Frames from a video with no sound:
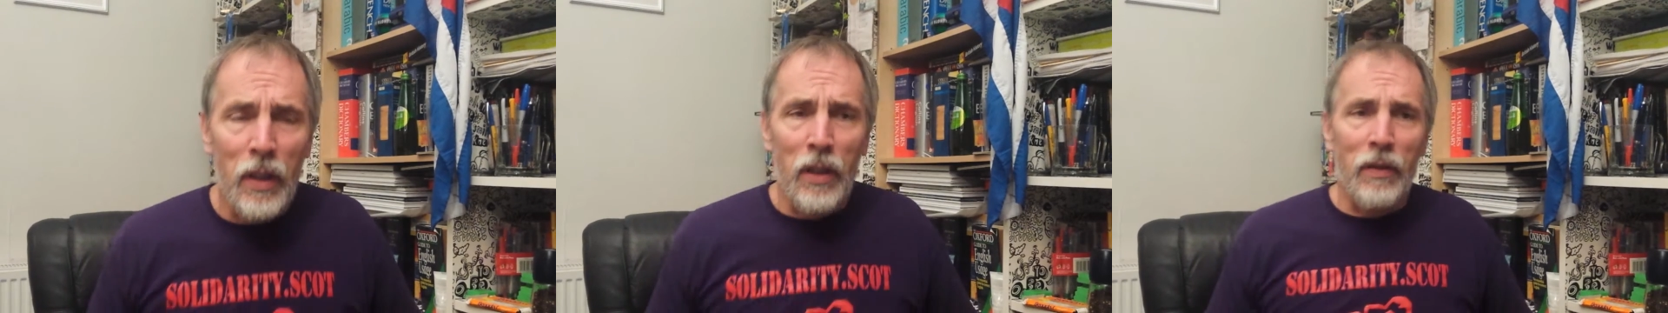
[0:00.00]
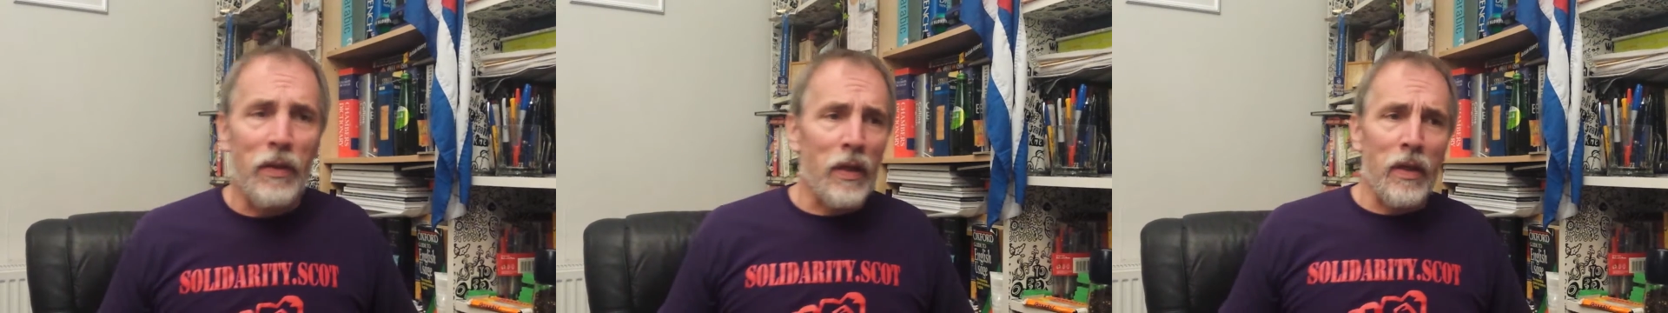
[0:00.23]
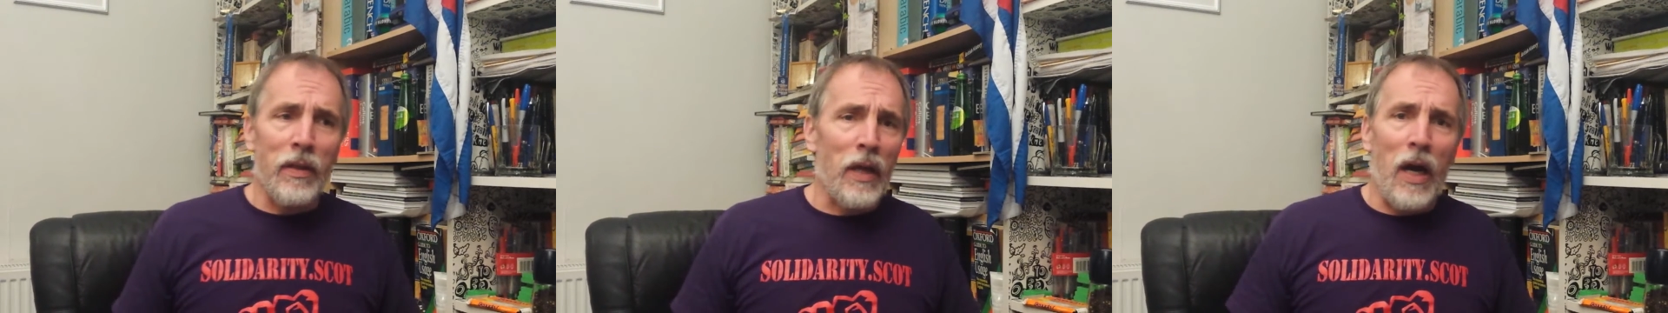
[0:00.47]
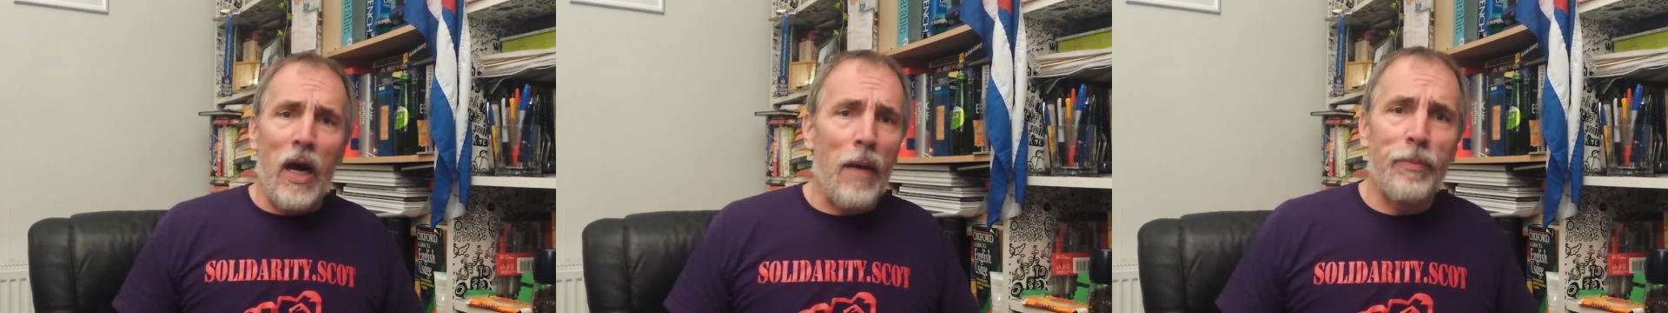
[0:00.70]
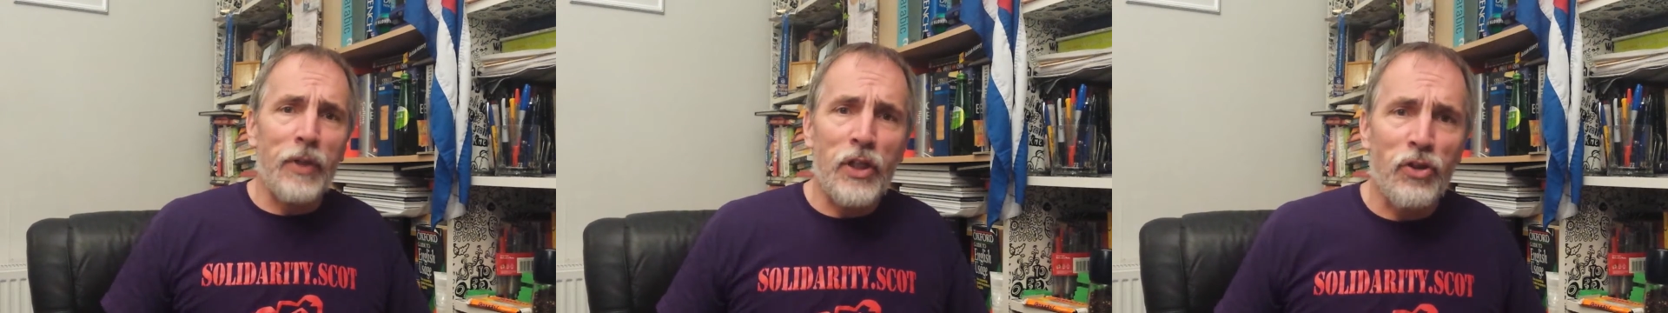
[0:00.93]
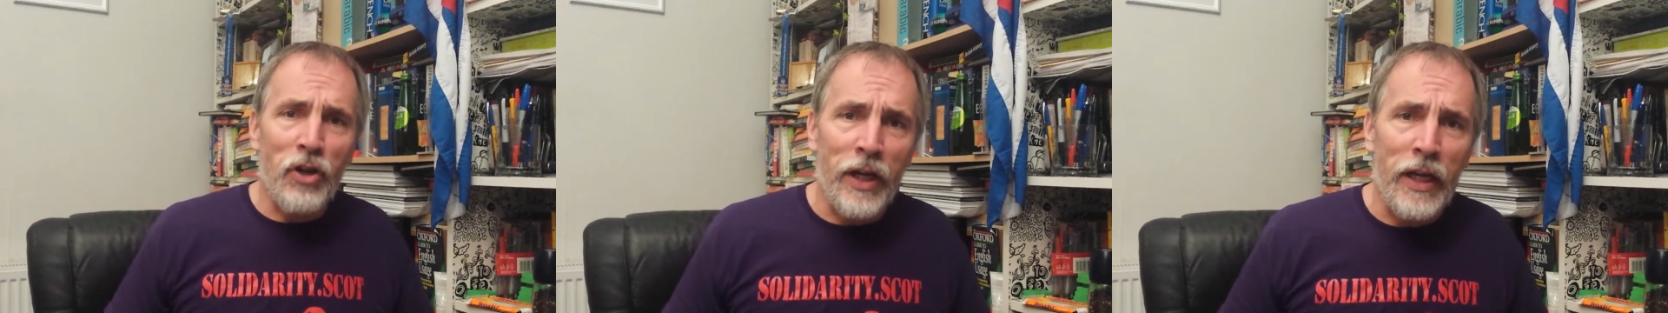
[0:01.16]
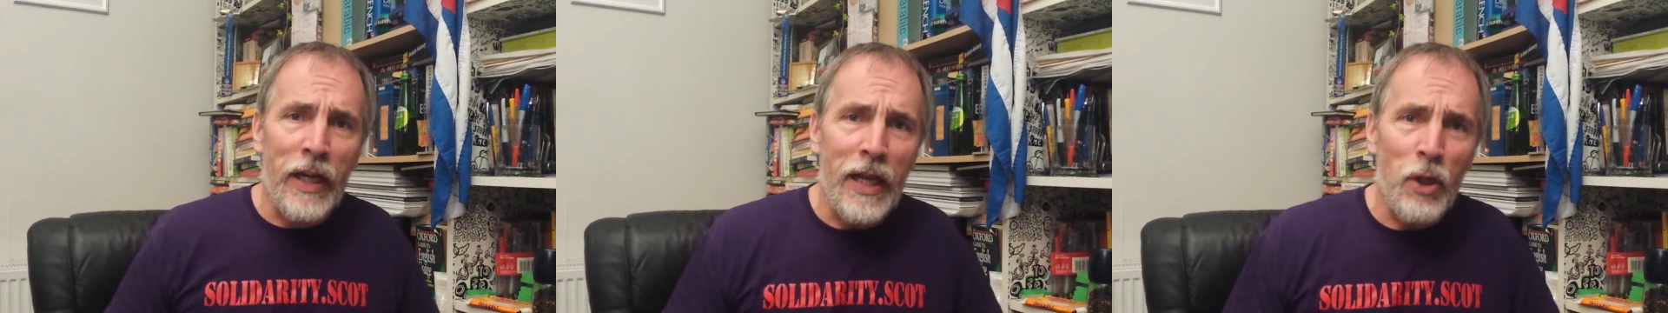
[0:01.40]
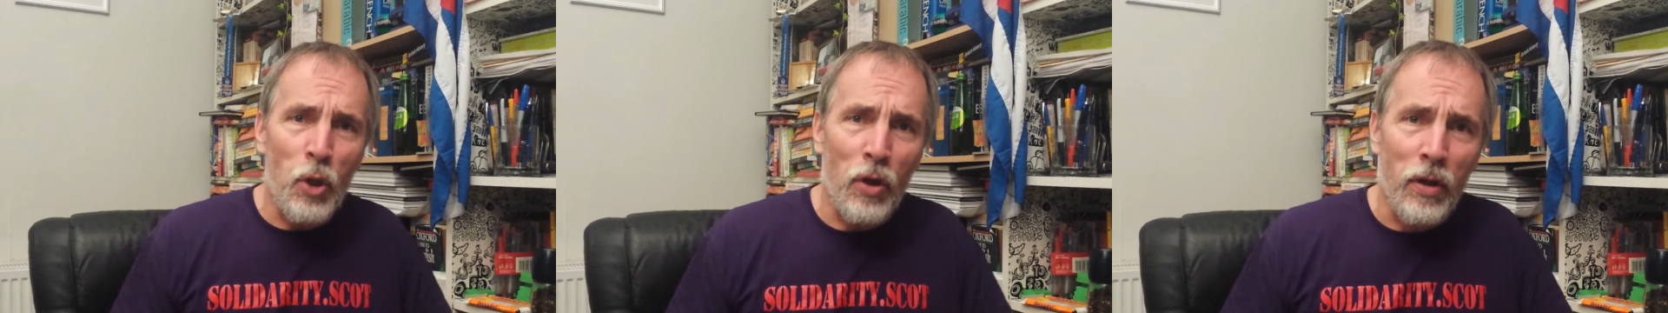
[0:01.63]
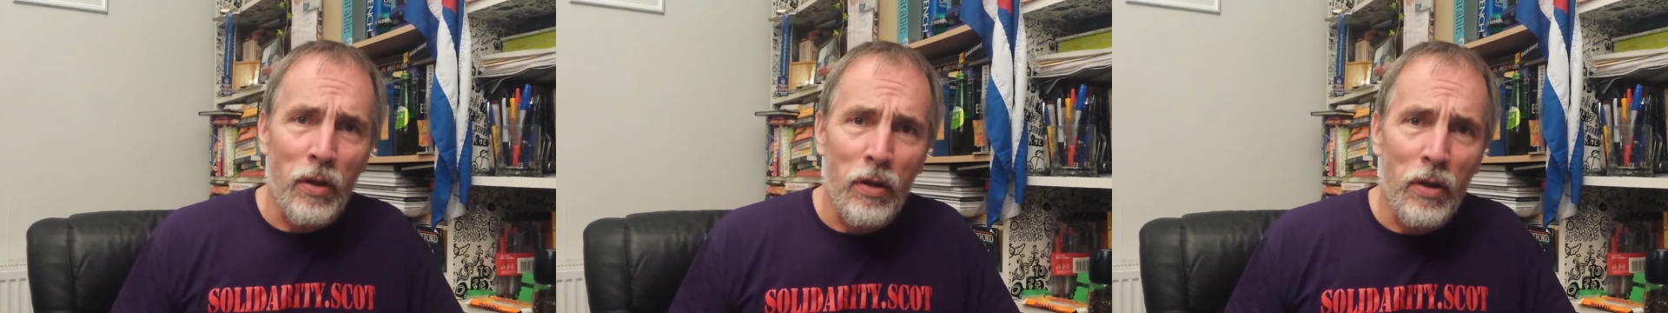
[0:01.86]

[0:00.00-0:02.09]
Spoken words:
the arbitrary nature